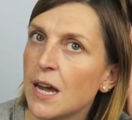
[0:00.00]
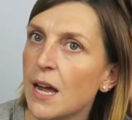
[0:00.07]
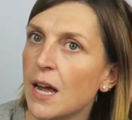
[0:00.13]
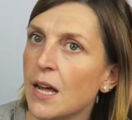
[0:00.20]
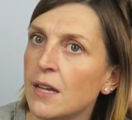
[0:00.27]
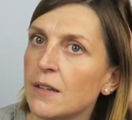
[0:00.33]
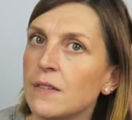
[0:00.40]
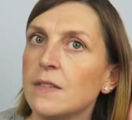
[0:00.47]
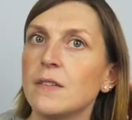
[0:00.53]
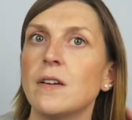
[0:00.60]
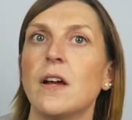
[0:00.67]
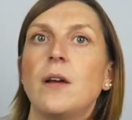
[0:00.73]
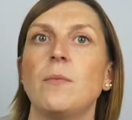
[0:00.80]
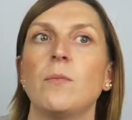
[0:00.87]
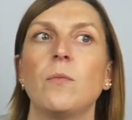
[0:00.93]
And
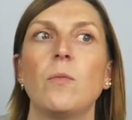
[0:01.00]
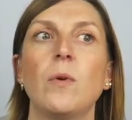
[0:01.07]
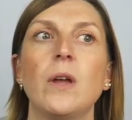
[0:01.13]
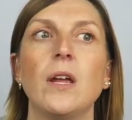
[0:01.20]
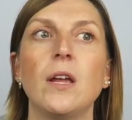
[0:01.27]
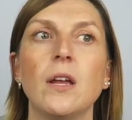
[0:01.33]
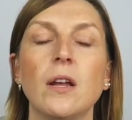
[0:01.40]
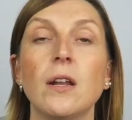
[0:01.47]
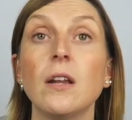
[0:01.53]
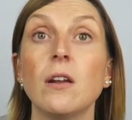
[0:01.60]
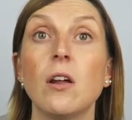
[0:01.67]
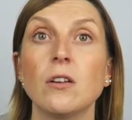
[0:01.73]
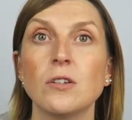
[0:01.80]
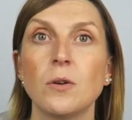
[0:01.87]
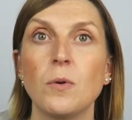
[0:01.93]

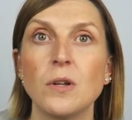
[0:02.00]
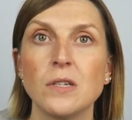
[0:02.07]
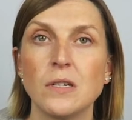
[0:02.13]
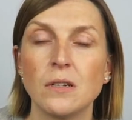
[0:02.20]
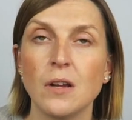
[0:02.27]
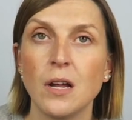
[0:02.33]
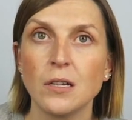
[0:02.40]
Little Hotdog Watson